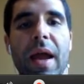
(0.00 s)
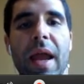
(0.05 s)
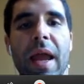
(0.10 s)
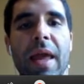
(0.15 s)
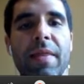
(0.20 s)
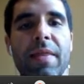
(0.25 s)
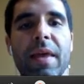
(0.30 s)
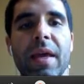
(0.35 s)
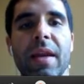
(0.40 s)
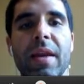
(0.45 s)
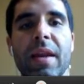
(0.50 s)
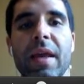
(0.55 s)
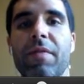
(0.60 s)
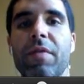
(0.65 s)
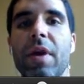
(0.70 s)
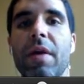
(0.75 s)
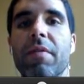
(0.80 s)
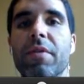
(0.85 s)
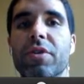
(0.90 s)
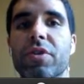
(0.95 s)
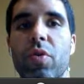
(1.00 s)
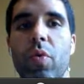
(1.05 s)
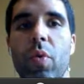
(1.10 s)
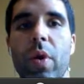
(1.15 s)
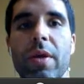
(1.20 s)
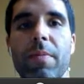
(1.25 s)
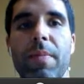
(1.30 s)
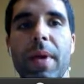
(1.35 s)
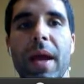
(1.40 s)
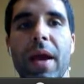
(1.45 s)
And then if you have a
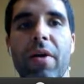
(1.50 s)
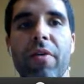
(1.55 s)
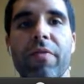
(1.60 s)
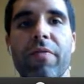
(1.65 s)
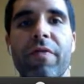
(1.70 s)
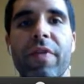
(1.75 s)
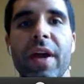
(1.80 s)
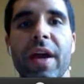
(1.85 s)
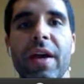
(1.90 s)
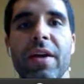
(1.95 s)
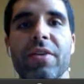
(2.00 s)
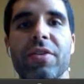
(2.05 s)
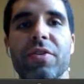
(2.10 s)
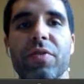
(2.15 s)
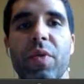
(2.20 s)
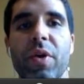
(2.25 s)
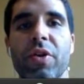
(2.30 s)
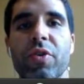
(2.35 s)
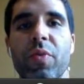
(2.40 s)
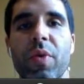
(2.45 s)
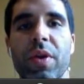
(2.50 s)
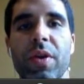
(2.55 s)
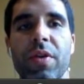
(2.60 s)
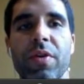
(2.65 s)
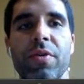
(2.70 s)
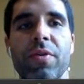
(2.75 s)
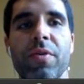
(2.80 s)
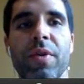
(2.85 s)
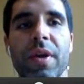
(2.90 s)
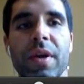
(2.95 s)
20-pound vest, which we
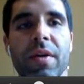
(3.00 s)
do